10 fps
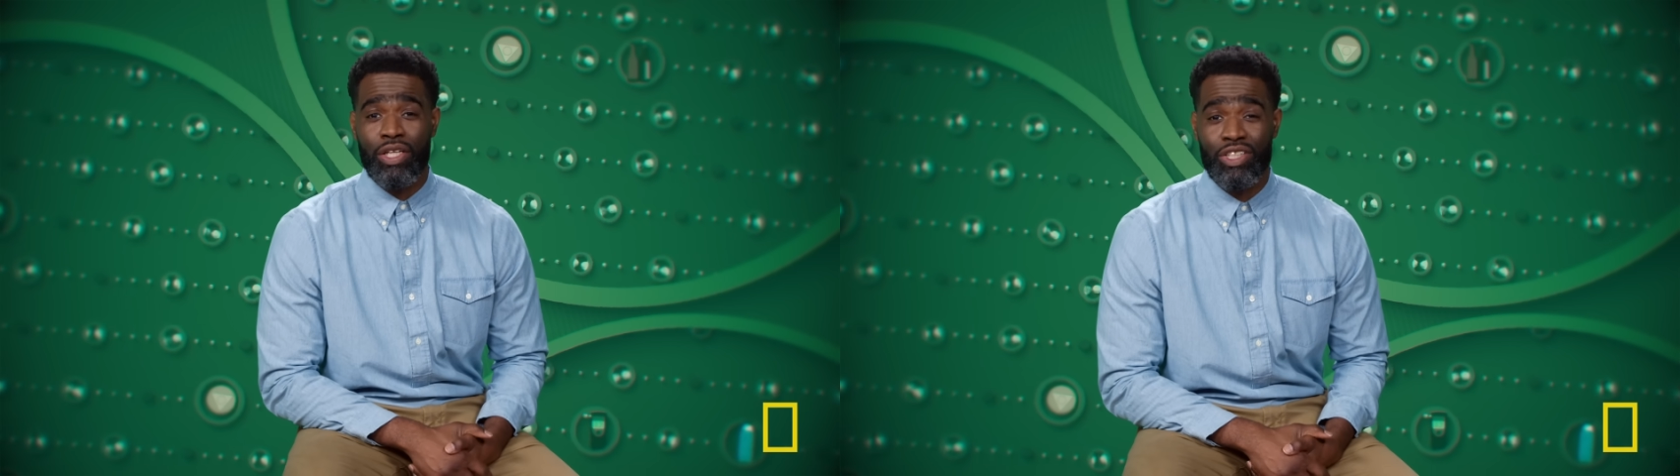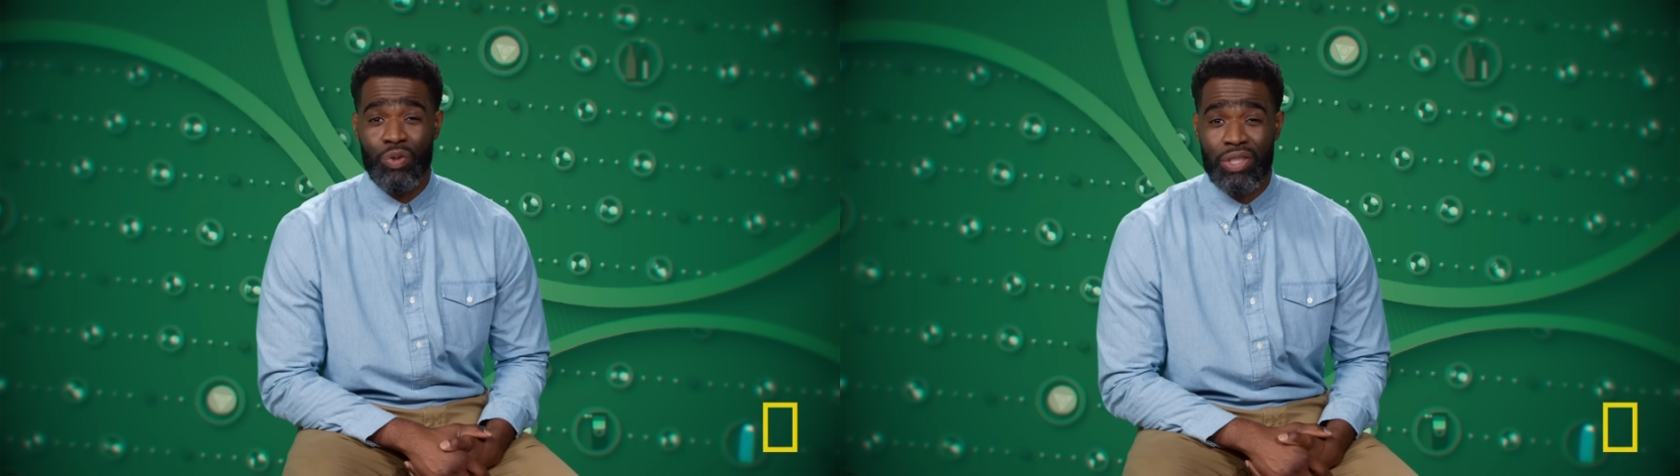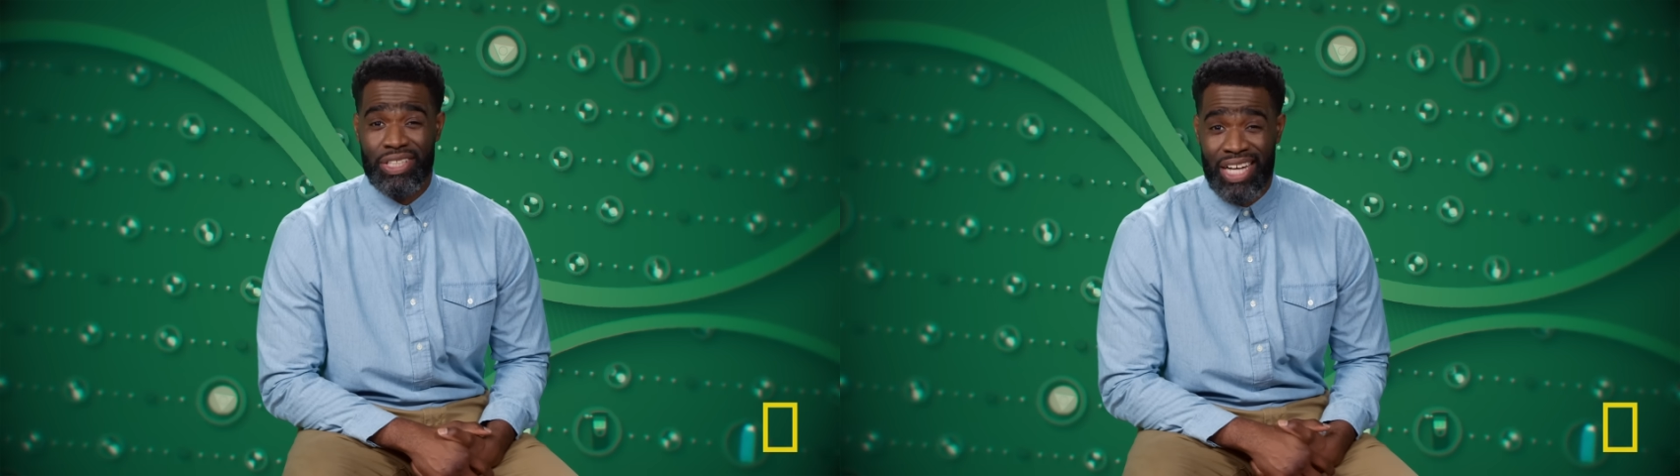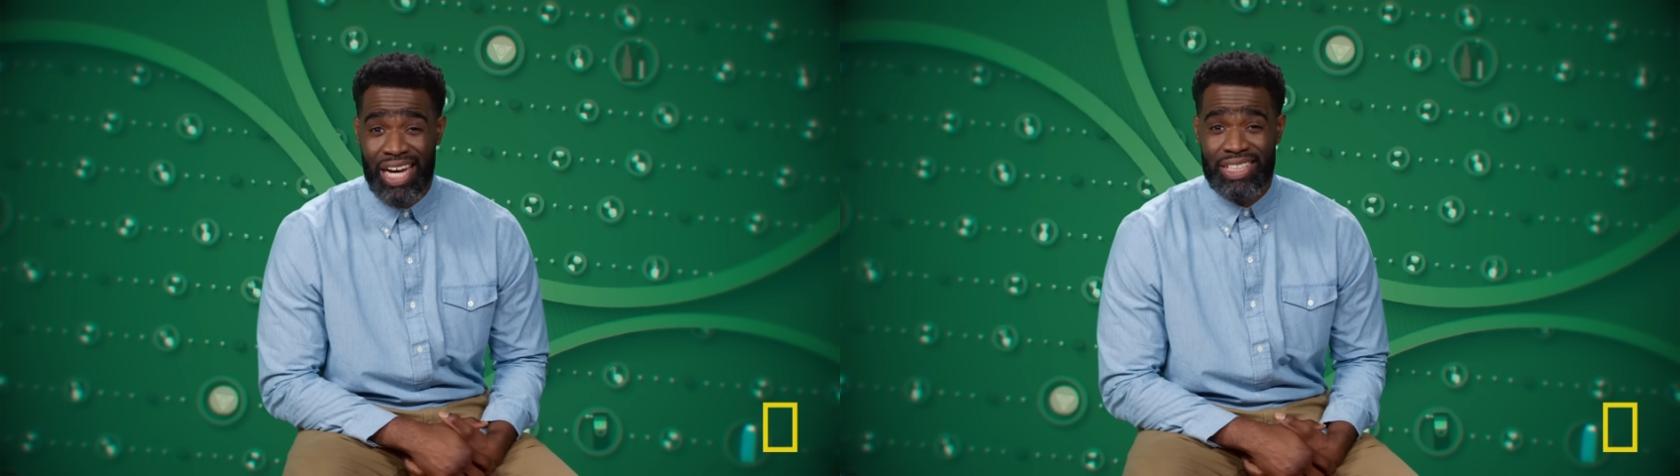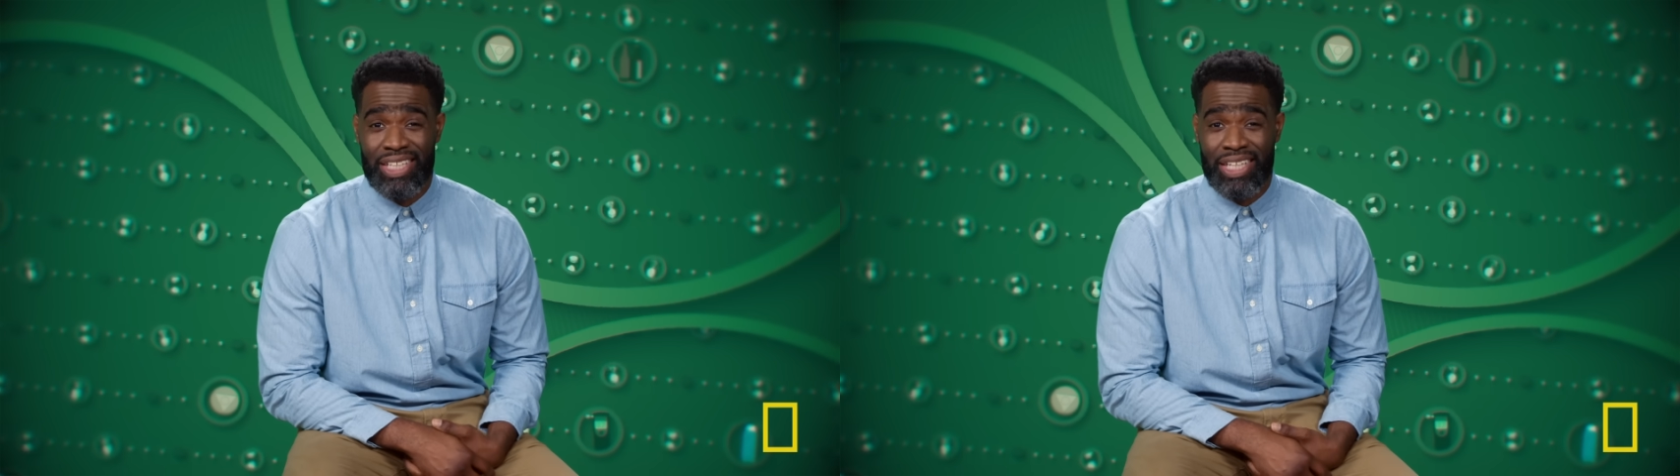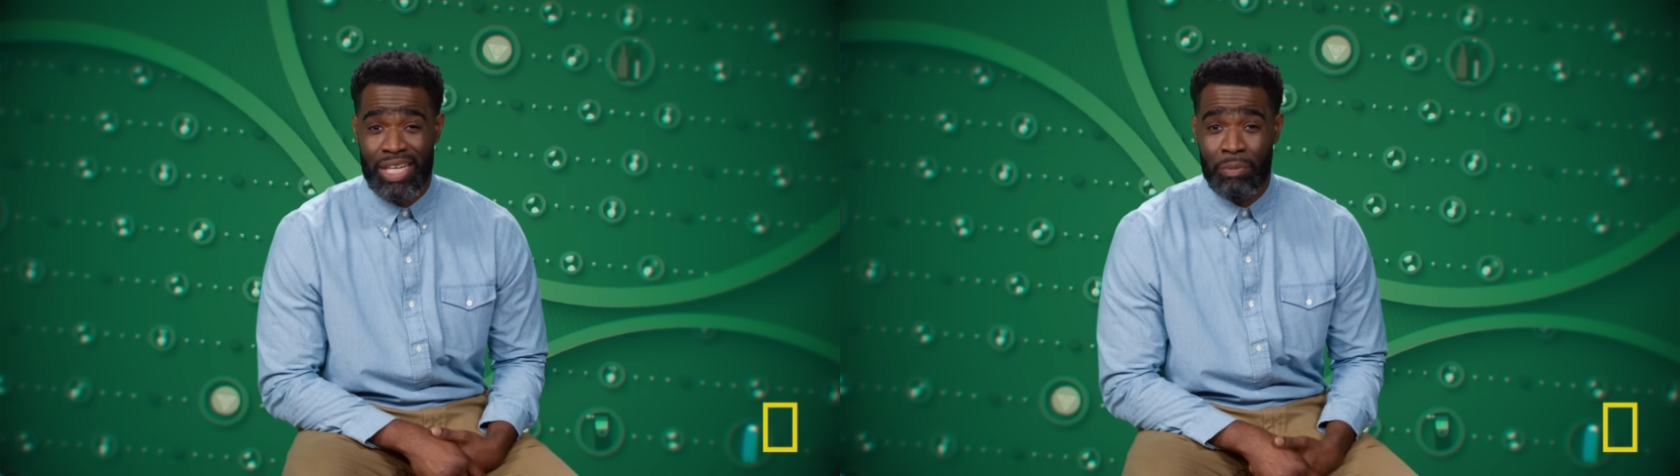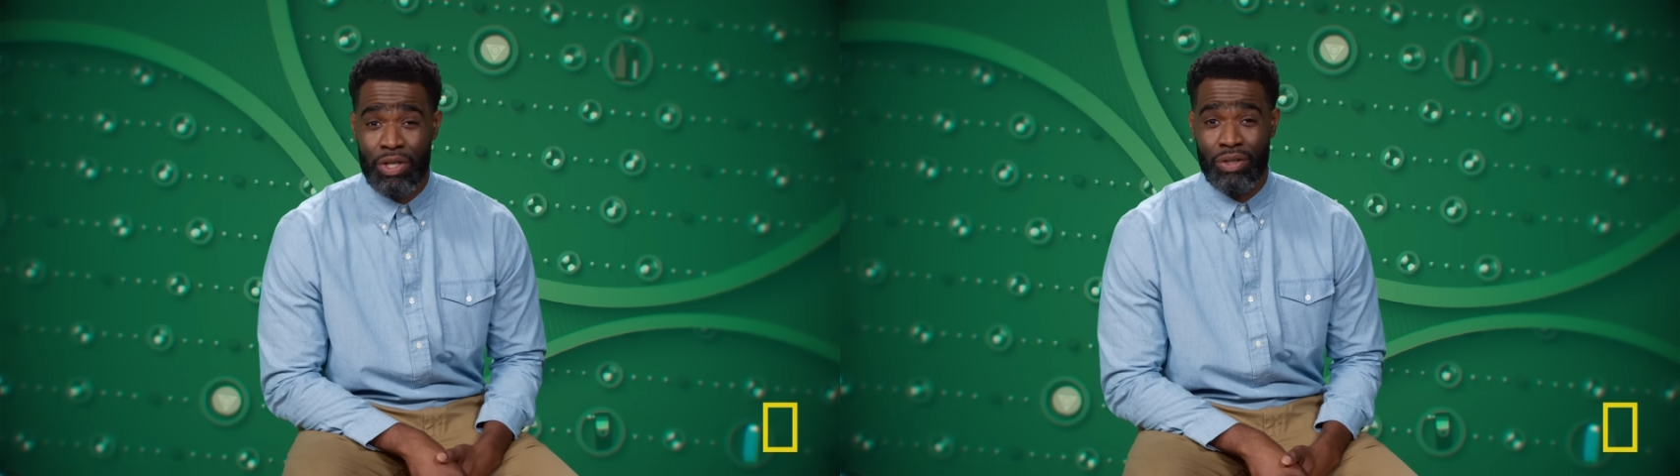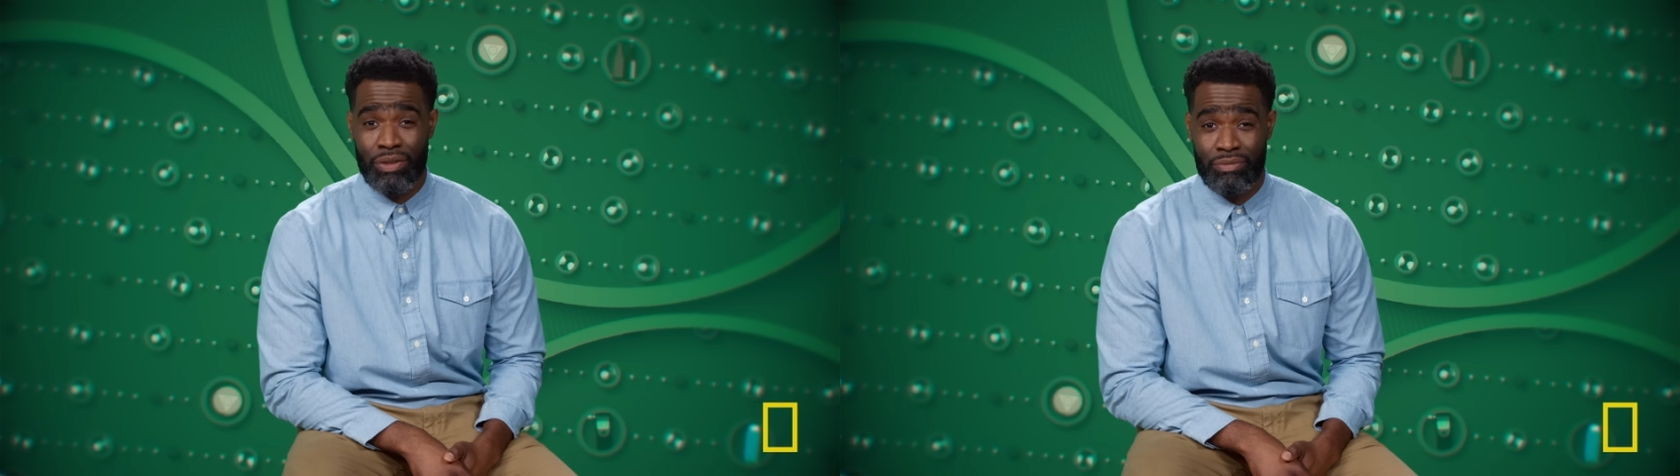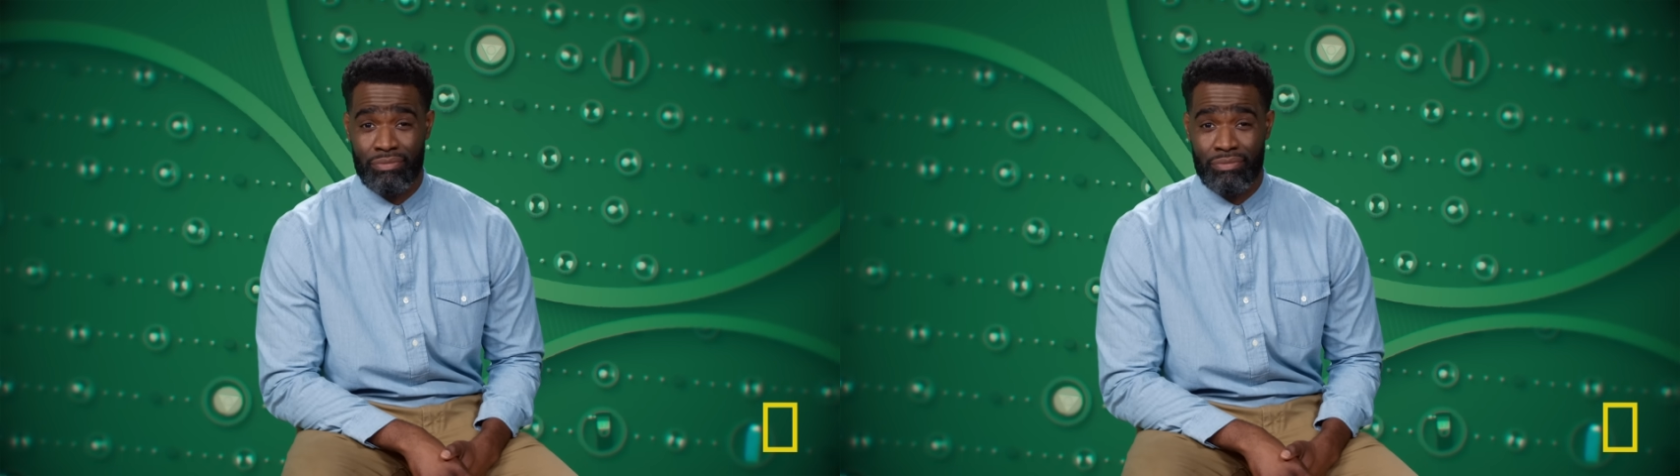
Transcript: into a toxic chemical.